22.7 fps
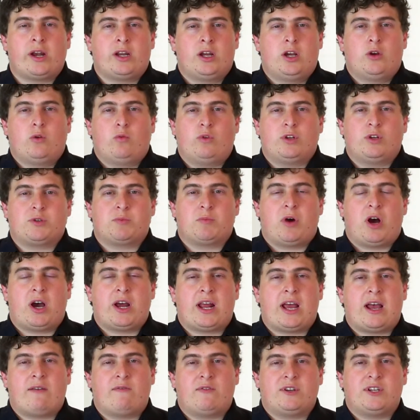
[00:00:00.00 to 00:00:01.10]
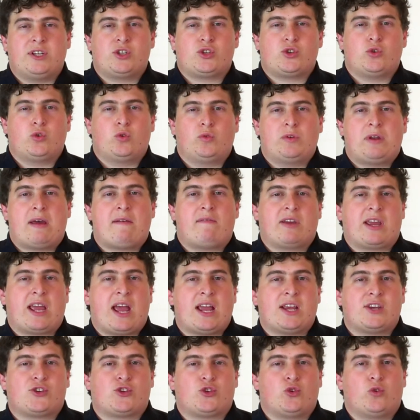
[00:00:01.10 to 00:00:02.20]
which might have additional
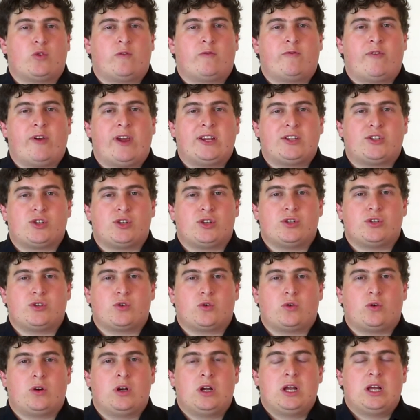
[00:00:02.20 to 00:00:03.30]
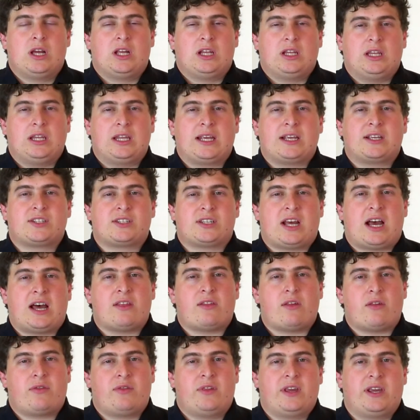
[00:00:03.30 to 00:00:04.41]
navigation or features or links to other
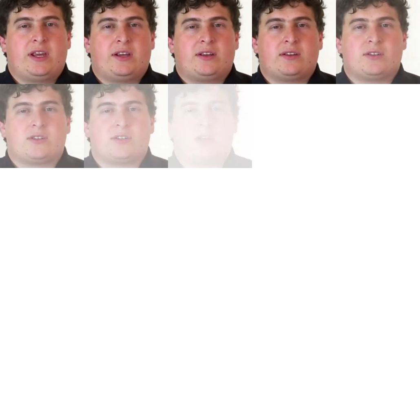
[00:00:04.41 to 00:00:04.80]
things.